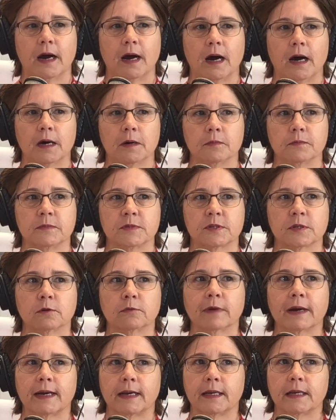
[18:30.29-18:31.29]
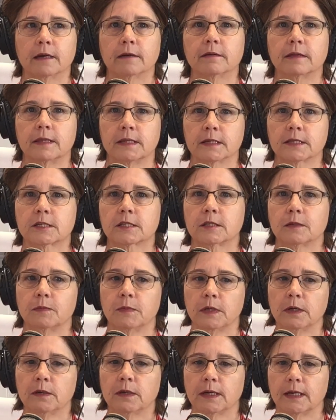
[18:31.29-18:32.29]
So right here in this
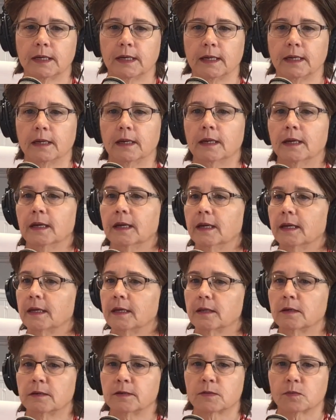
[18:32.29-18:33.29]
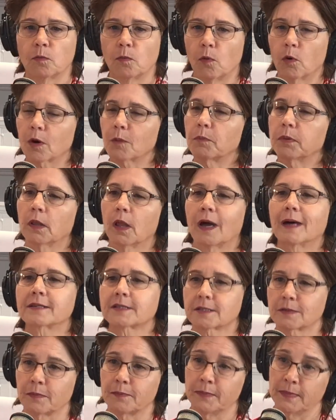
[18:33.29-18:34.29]
community is more
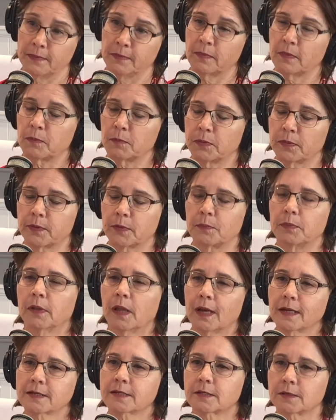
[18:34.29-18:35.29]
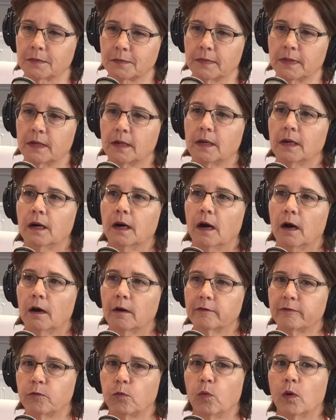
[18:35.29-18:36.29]
the blossom
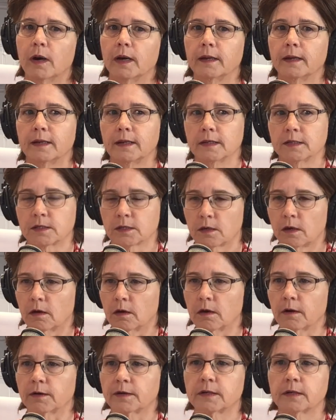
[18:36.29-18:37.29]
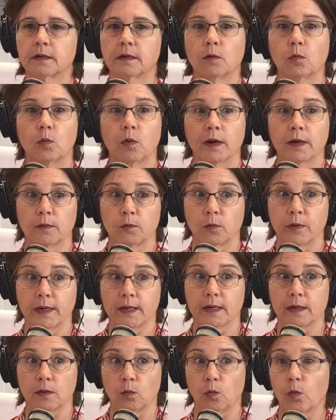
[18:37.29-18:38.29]
of what is art, what we
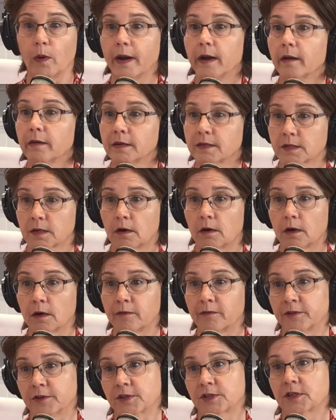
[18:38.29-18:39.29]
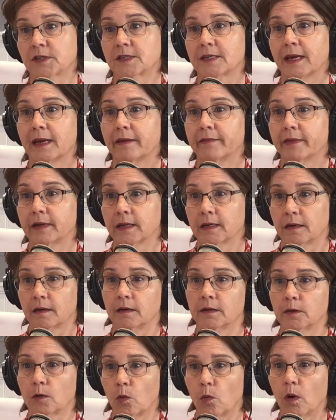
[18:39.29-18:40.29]
can wear as art versus having it
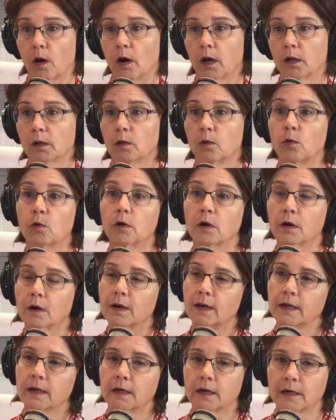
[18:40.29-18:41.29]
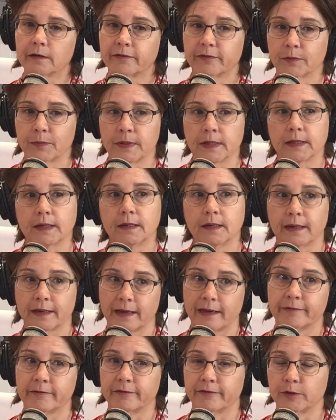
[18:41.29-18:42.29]
on a wall, or God forbid, and I
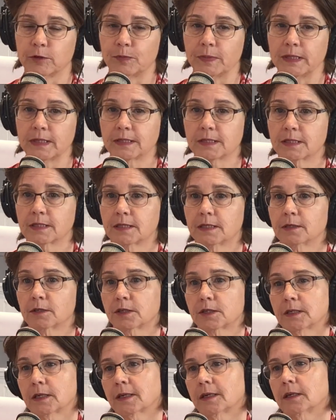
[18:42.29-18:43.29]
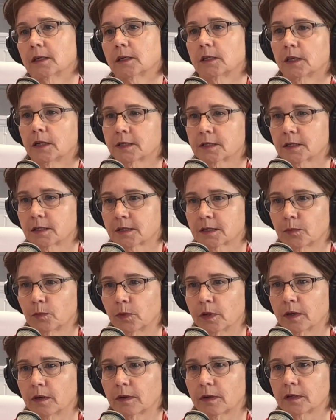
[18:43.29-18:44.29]
have a few pieces that are stuck in a closet
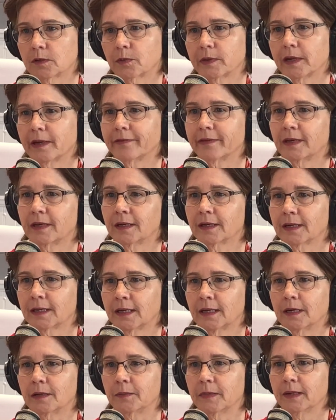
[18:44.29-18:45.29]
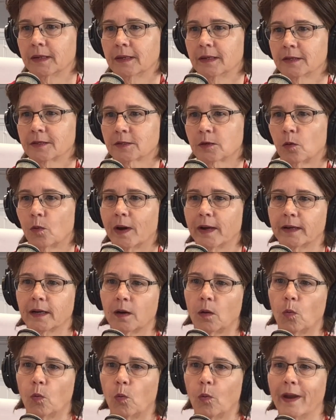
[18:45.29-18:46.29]
somewhere because we haven't hung it up. So why
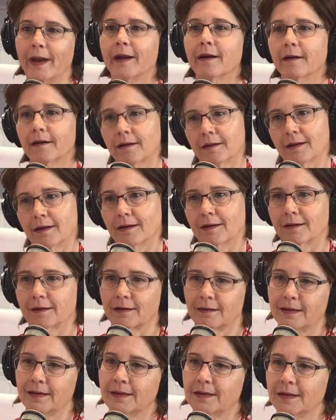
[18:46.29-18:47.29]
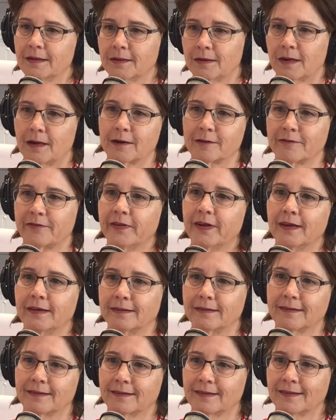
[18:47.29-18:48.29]
not wear our
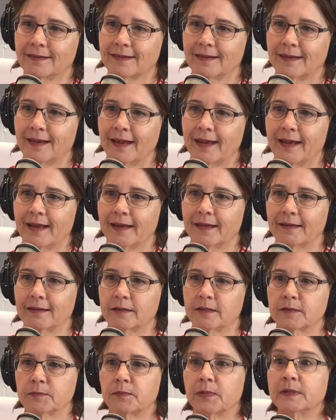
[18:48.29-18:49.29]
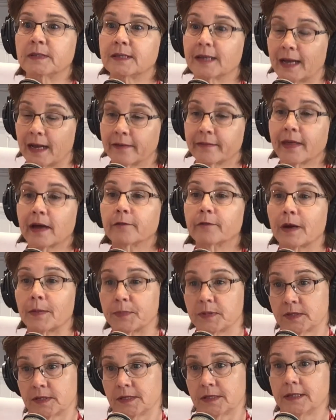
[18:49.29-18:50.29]
fun? But to have that
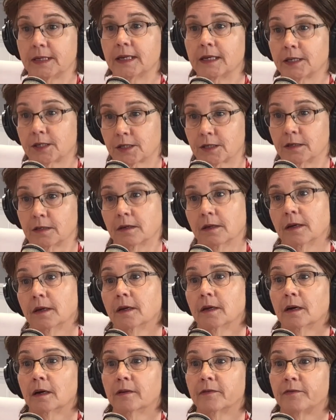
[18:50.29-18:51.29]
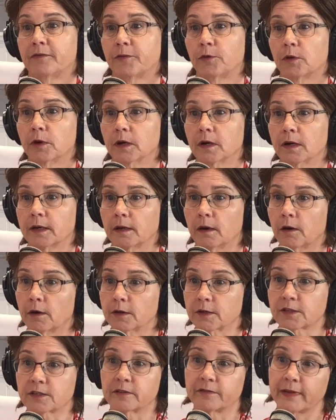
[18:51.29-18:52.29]
representation for an
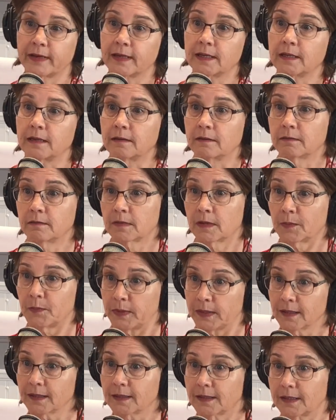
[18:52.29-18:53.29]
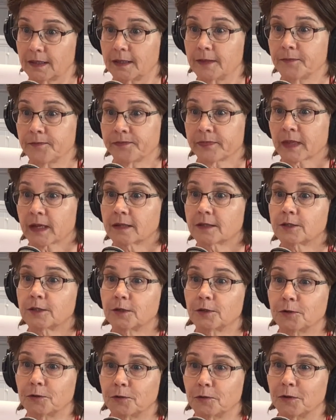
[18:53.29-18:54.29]
artist of any ability
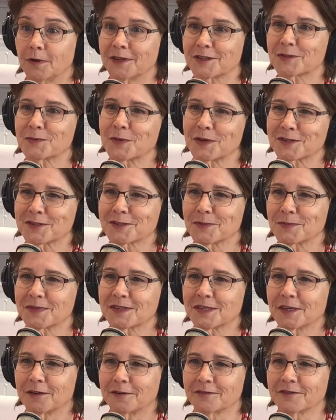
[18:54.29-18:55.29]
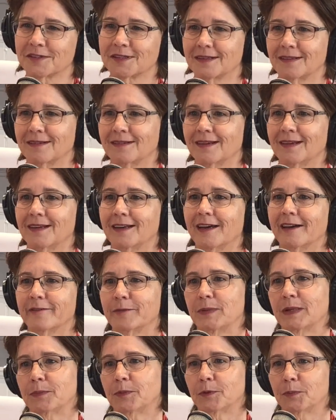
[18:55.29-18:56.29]
to express themselves and have
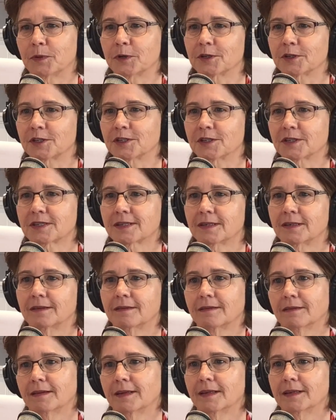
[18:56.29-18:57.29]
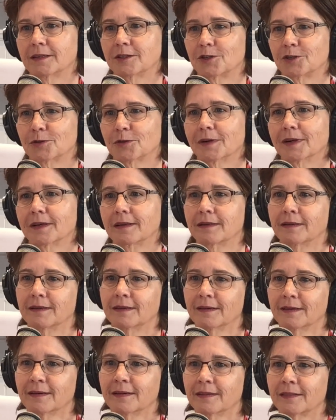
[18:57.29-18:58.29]
people purchase and enjoy
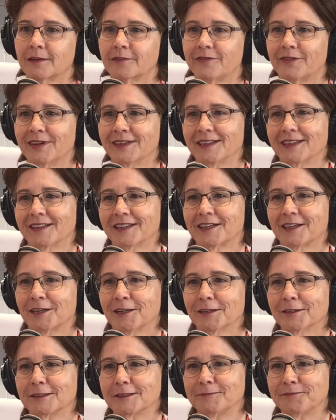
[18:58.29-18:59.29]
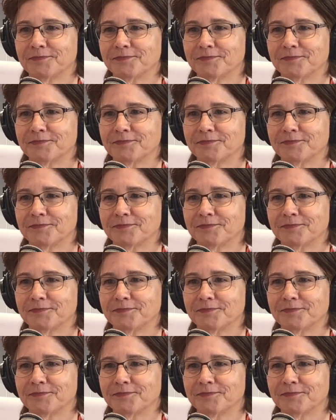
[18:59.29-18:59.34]
the fun and the color.